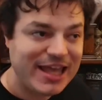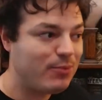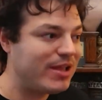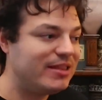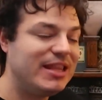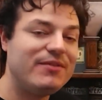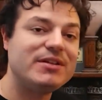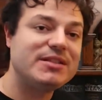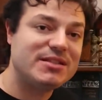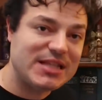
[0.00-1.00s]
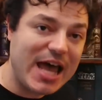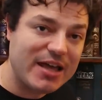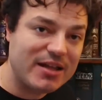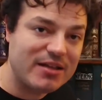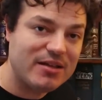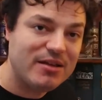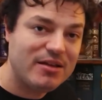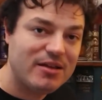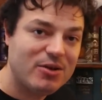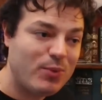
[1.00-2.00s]
And we live in a society
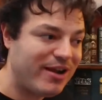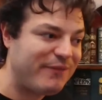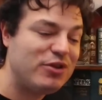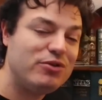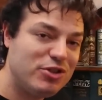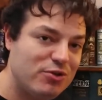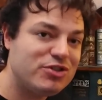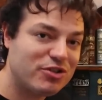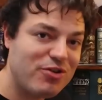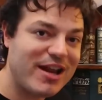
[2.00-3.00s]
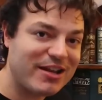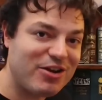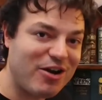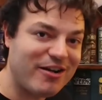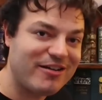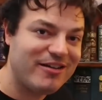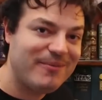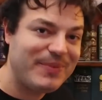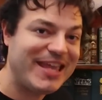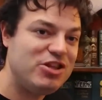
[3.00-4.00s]
where if you use your credit card
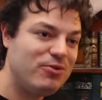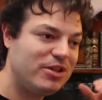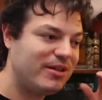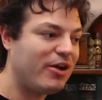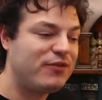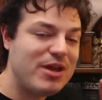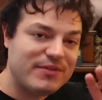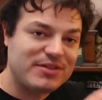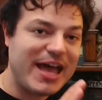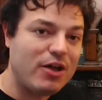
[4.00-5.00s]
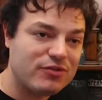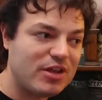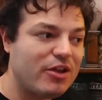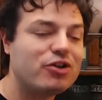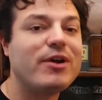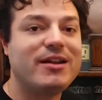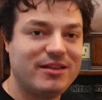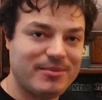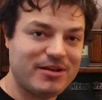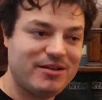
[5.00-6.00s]
and if you have a $1,000
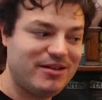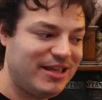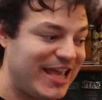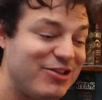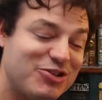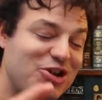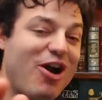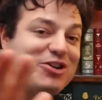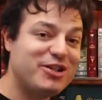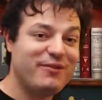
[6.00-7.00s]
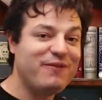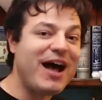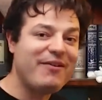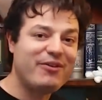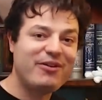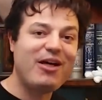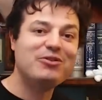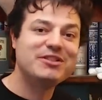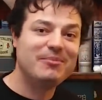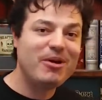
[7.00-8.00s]
credit limit and you charge over
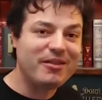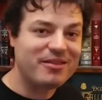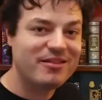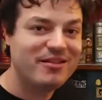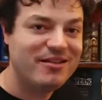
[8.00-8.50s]
$500 in a month,